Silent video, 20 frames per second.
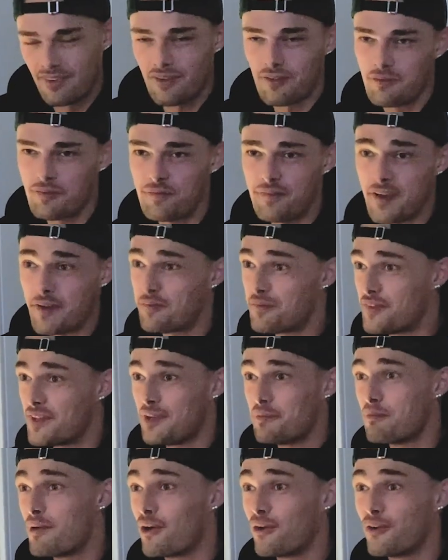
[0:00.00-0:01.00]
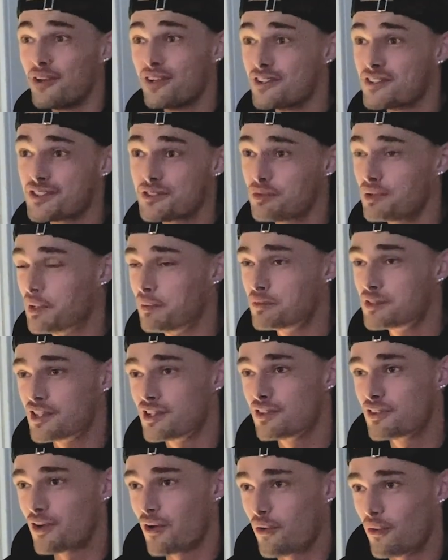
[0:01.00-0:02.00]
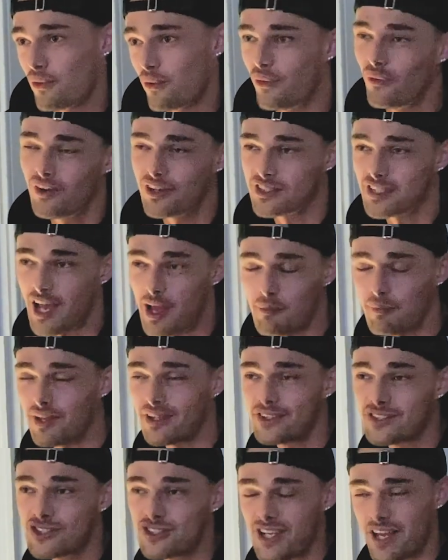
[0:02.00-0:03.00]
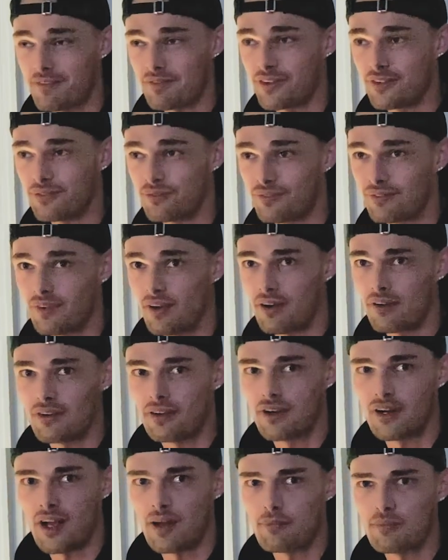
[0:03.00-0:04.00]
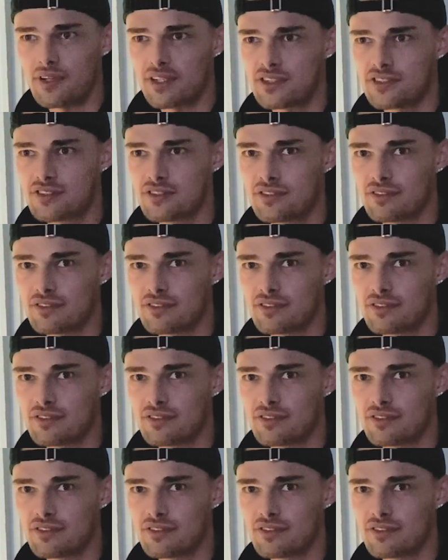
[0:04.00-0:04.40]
50 million streams in total because I'm at 7 or I'm at.